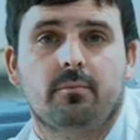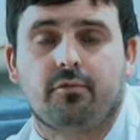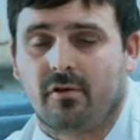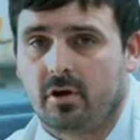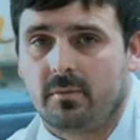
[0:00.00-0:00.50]

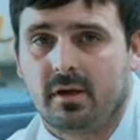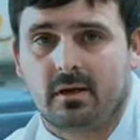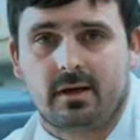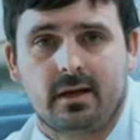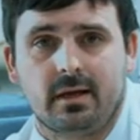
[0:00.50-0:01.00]
prime
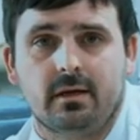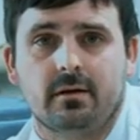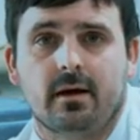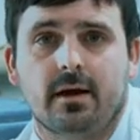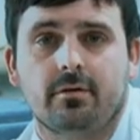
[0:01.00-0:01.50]
it, clean
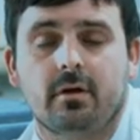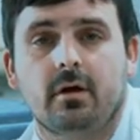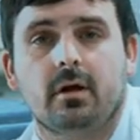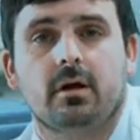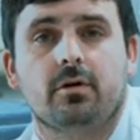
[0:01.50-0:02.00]
it down,
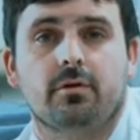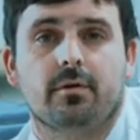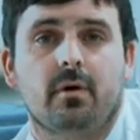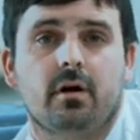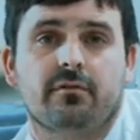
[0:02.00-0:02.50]
got
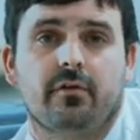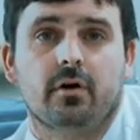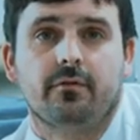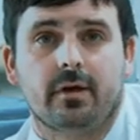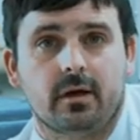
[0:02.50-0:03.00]
the Mark
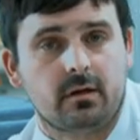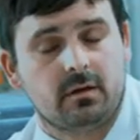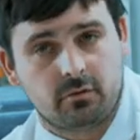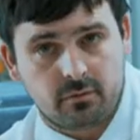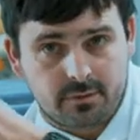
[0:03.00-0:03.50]
V here,
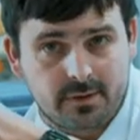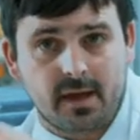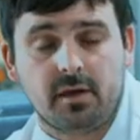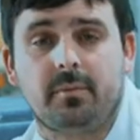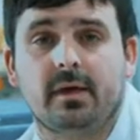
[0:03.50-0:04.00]
the
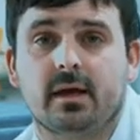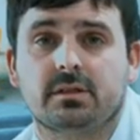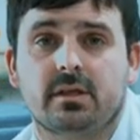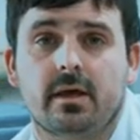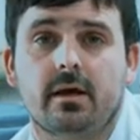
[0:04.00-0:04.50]

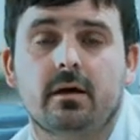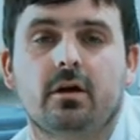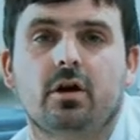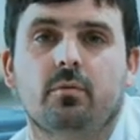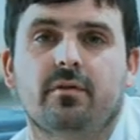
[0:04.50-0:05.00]
APX there,
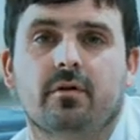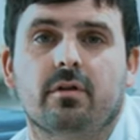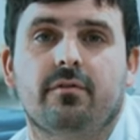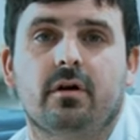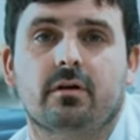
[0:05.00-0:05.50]
We've got
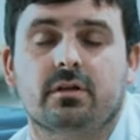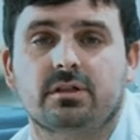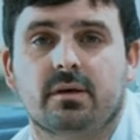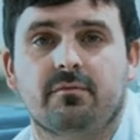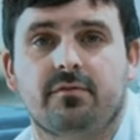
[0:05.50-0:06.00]
the Wagner
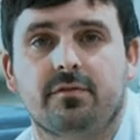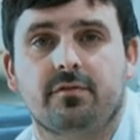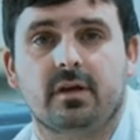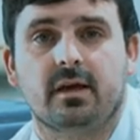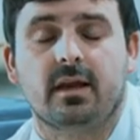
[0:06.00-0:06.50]

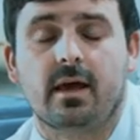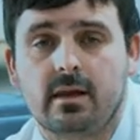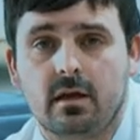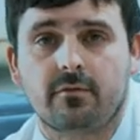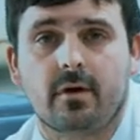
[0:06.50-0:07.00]
750 and
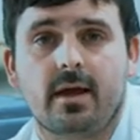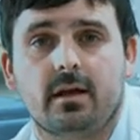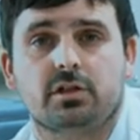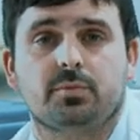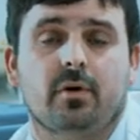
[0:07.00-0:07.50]
any other
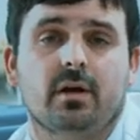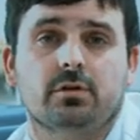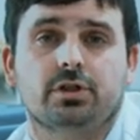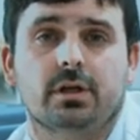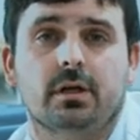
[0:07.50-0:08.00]
airless spray
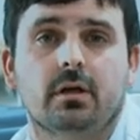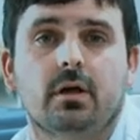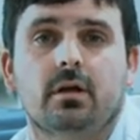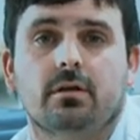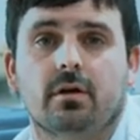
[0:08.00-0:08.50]
machine
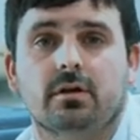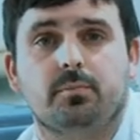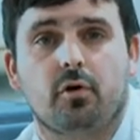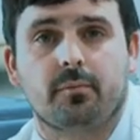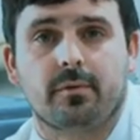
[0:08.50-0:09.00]
that is
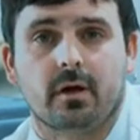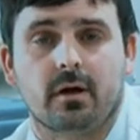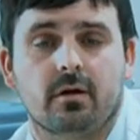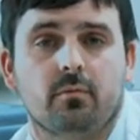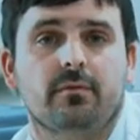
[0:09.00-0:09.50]
popular.